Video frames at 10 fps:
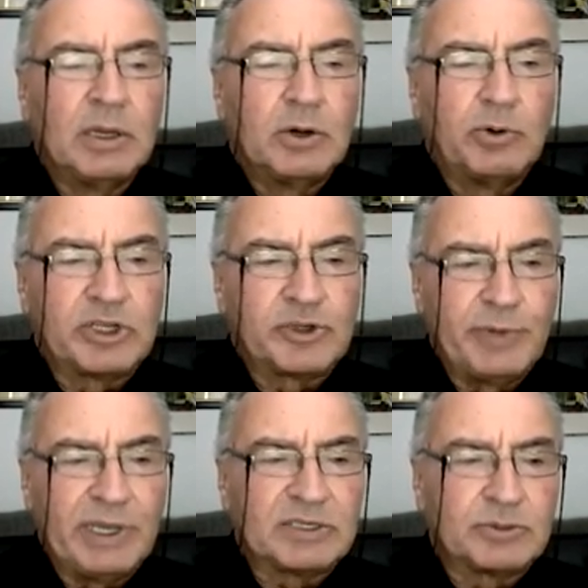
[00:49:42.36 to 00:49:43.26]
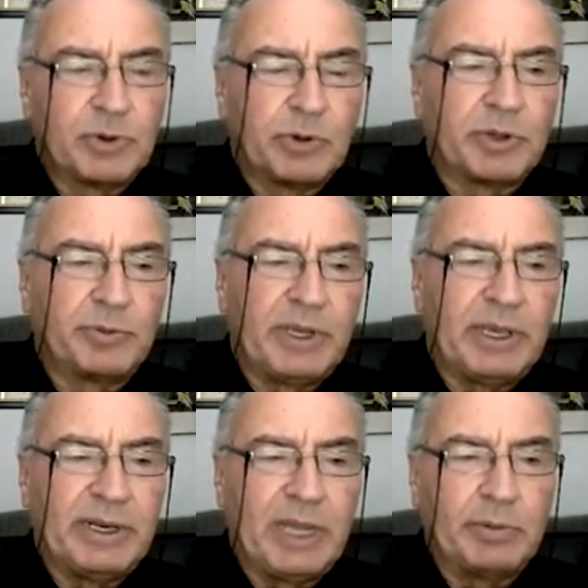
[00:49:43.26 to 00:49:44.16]
which means we will
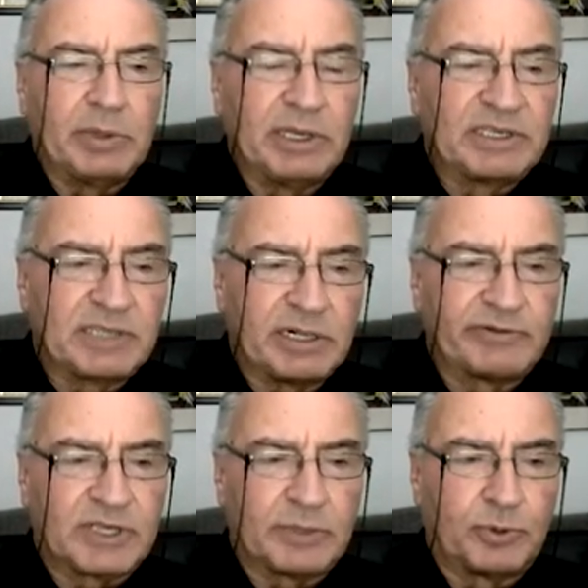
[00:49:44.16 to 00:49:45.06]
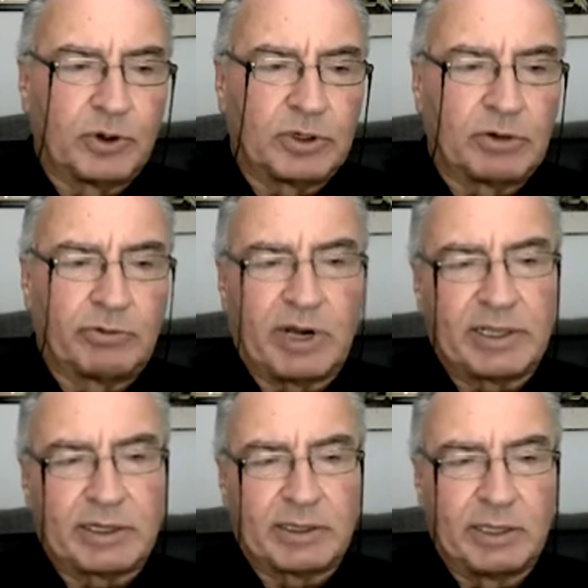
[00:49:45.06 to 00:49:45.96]
be enabling self-support
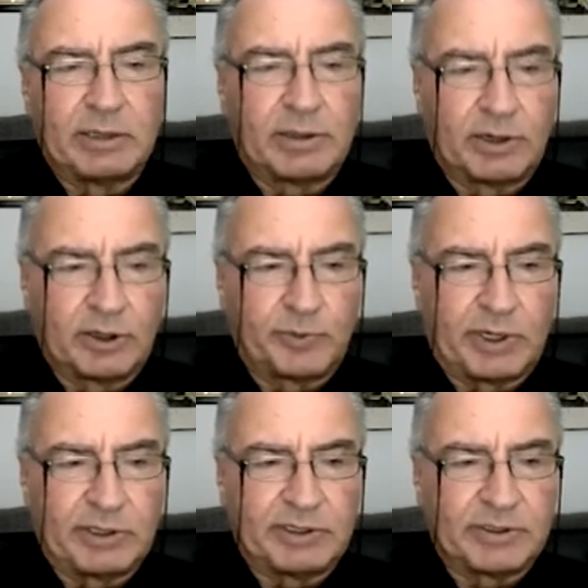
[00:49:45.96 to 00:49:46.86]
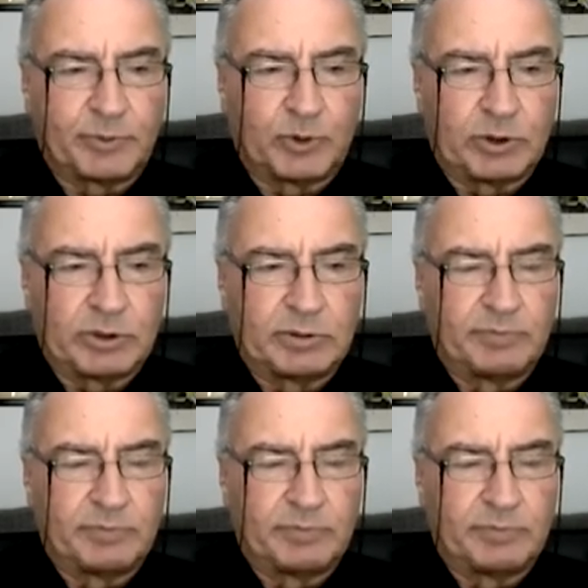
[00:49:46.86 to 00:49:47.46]
rather than third-party support.